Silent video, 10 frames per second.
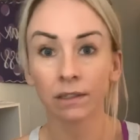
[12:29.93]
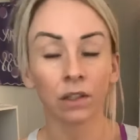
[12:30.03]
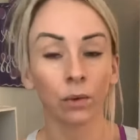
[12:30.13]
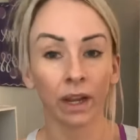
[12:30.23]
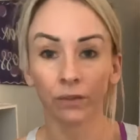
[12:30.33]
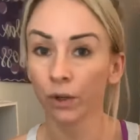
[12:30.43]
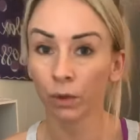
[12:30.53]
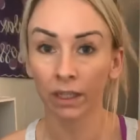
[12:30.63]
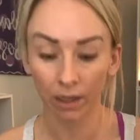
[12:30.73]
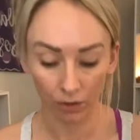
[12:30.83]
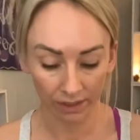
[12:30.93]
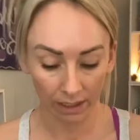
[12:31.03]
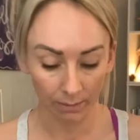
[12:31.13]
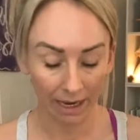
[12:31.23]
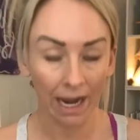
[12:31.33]
So everyone that goes
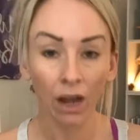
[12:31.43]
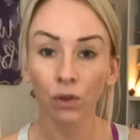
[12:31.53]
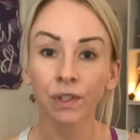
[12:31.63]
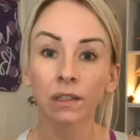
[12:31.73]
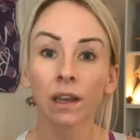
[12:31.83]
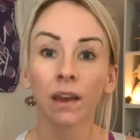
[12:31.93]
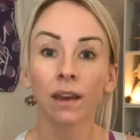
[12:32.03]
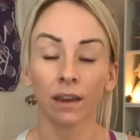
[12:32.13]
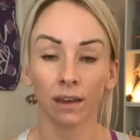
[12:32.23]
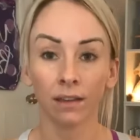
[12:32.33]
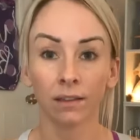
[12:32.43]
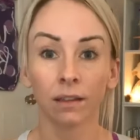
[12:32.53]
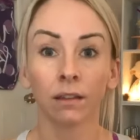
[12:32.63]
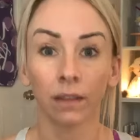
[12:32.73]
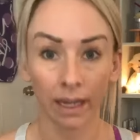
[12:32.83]
out of my house is
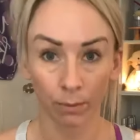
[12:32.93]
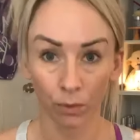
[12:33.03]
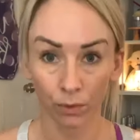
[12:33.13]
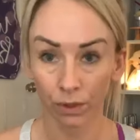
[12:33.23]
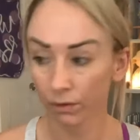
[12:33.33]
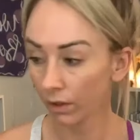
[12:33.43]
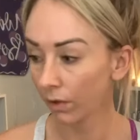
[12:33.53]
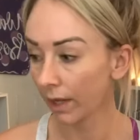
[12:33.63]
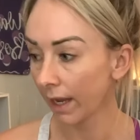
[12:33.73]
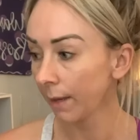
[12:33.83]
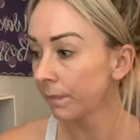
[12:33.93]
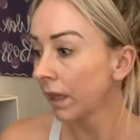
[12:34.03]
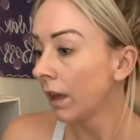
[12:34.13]
labeled. Okay.